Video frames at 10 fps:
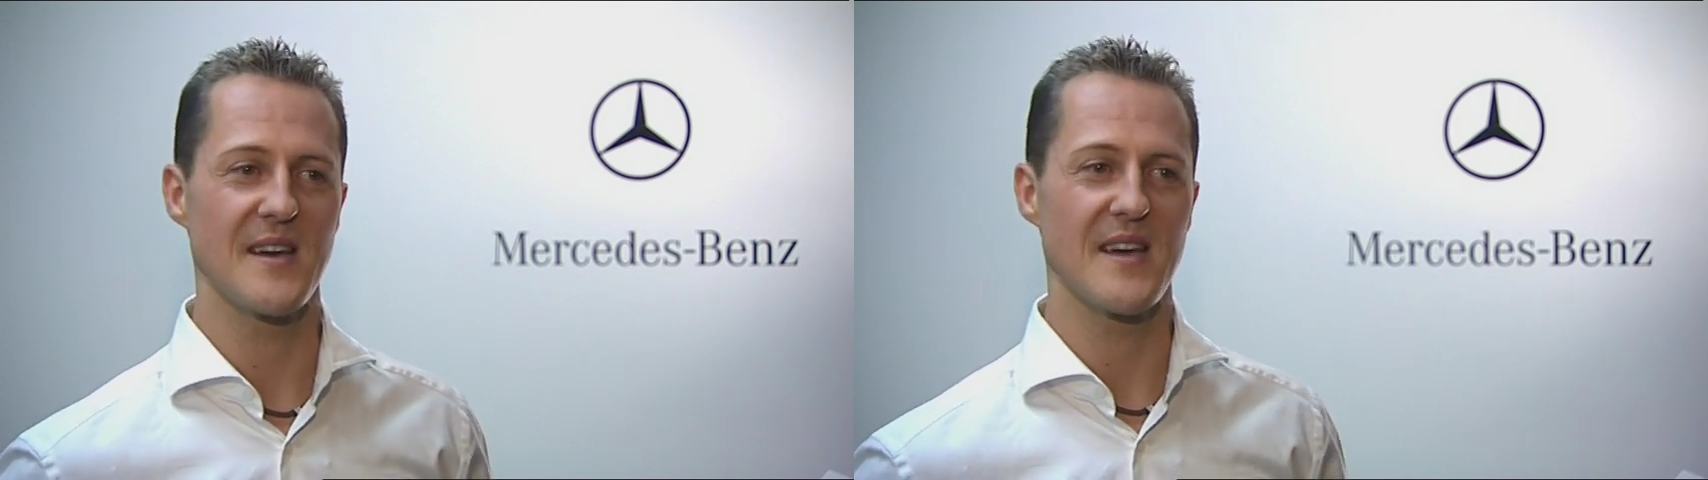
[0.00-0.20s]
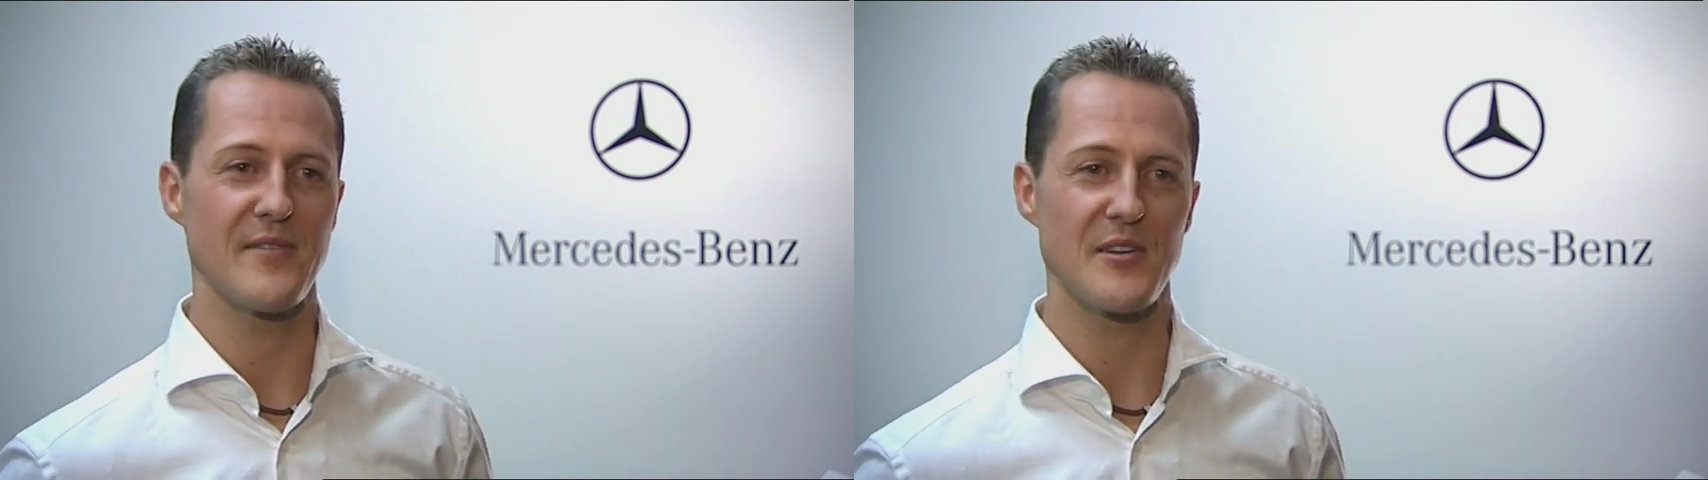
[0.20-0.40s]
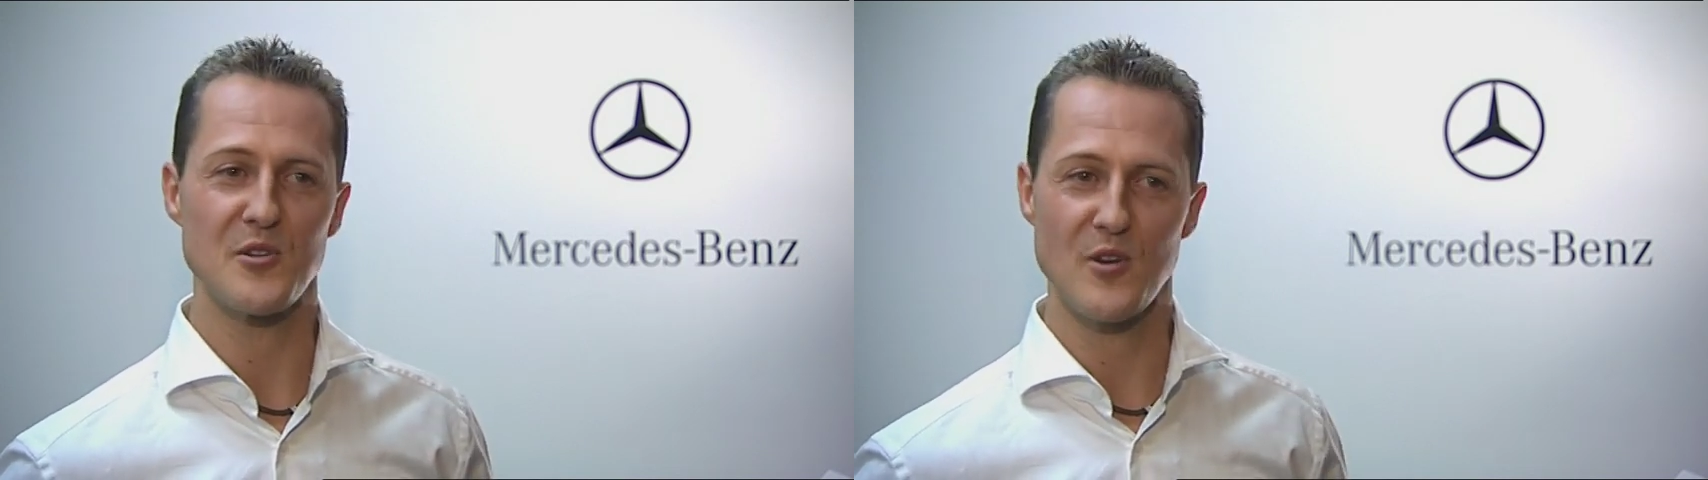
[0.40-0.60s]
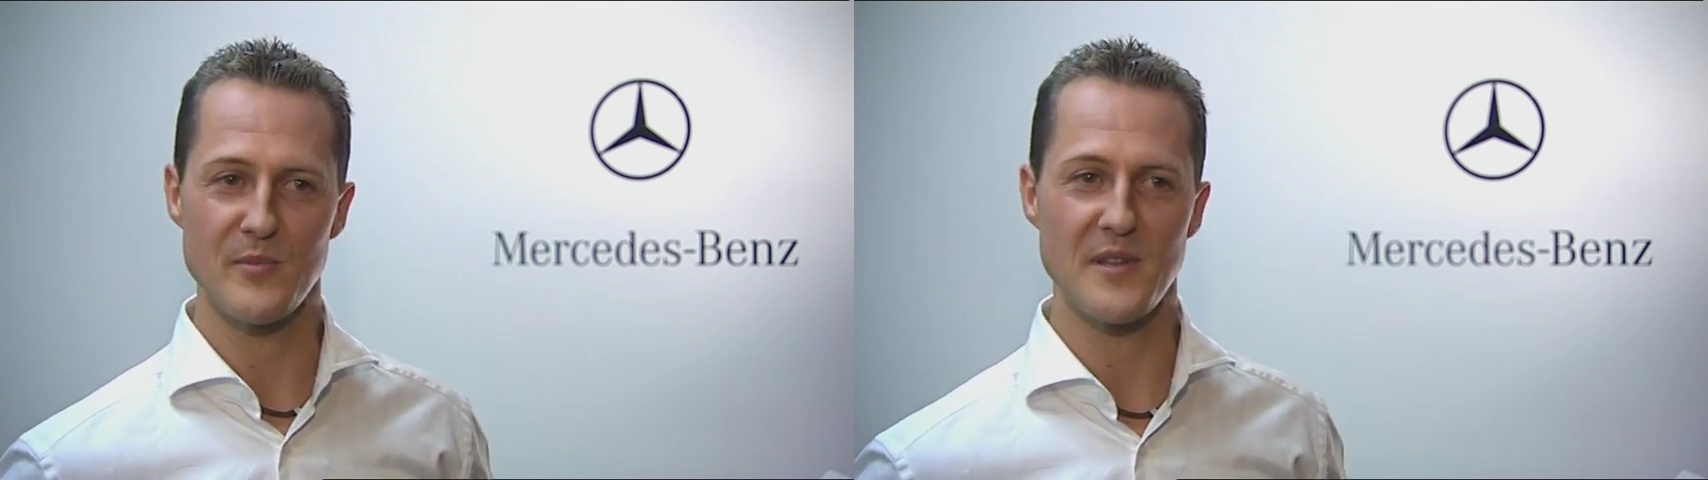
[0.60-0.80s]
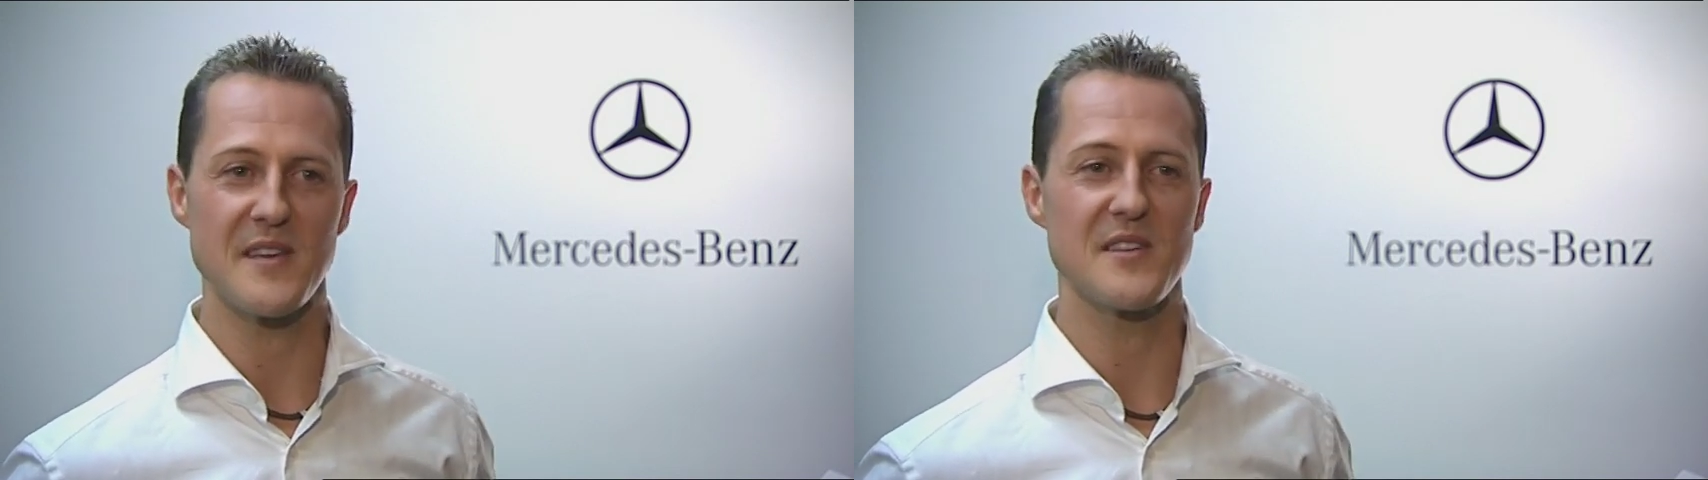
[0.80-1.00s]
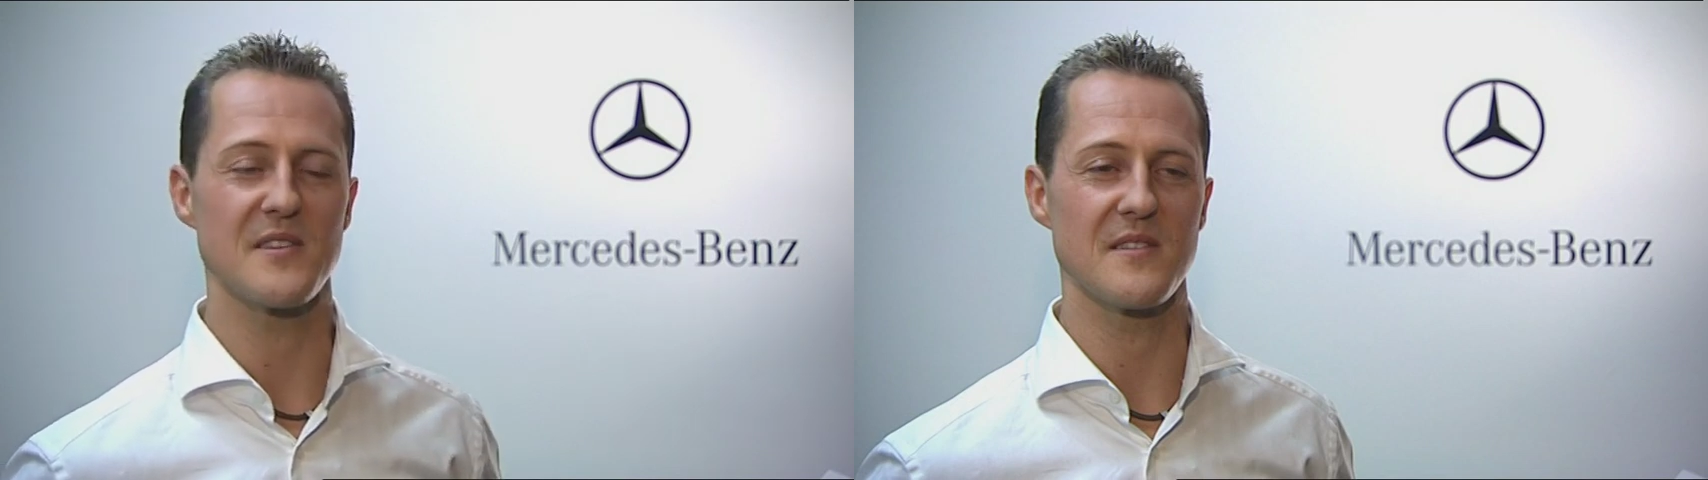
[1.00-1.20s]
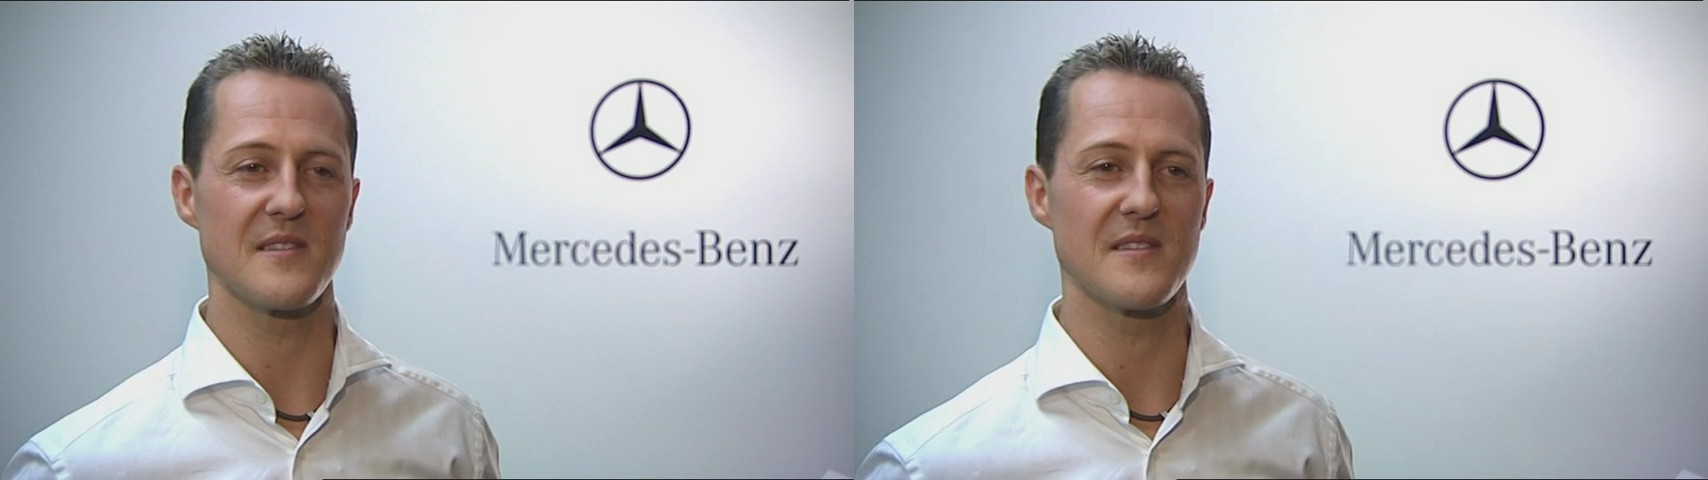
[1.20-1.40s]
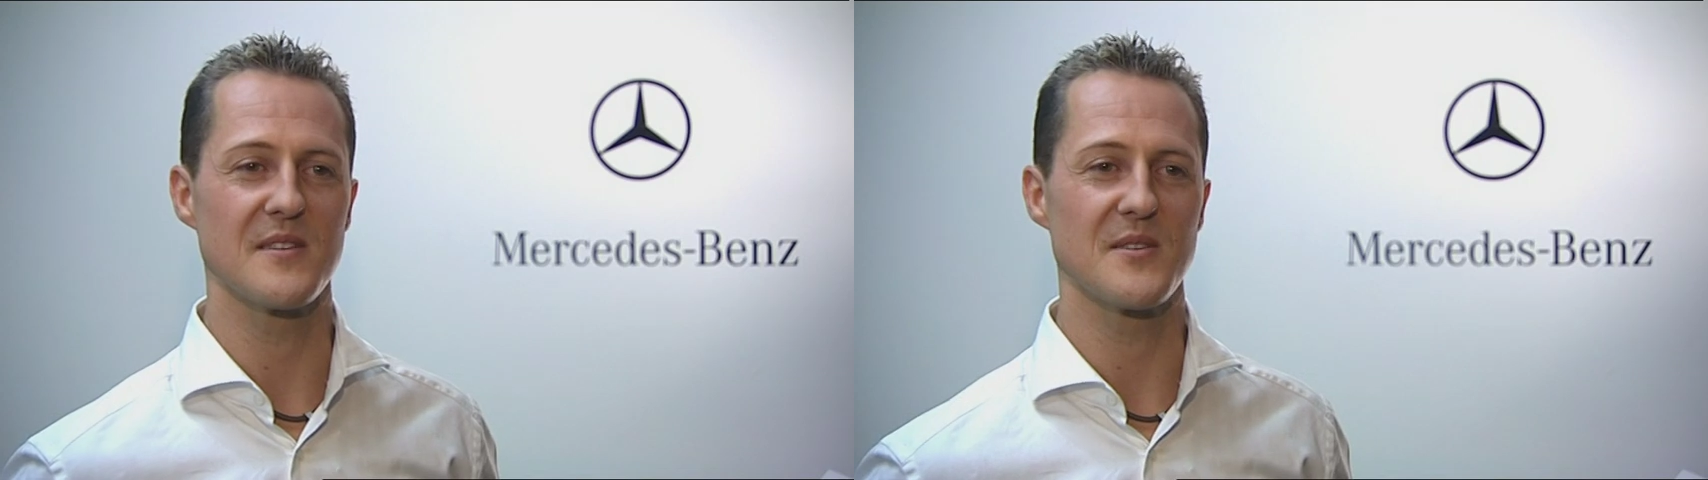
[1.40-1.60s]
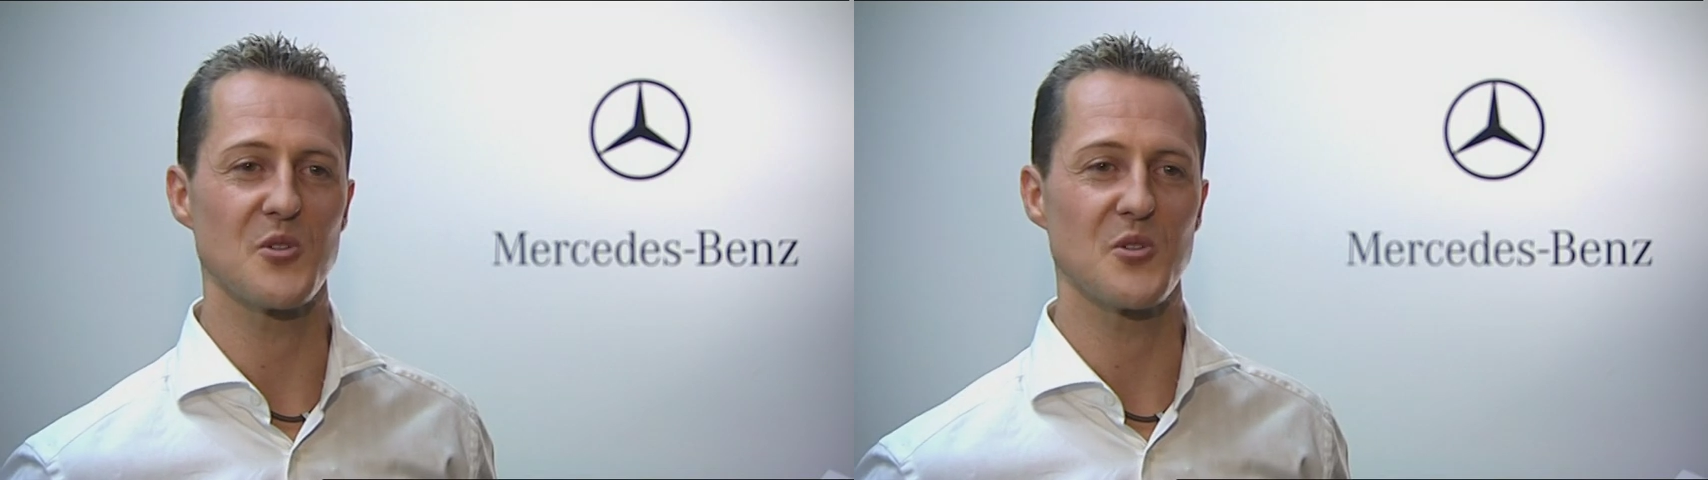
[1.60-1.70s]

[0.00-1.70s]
having the combination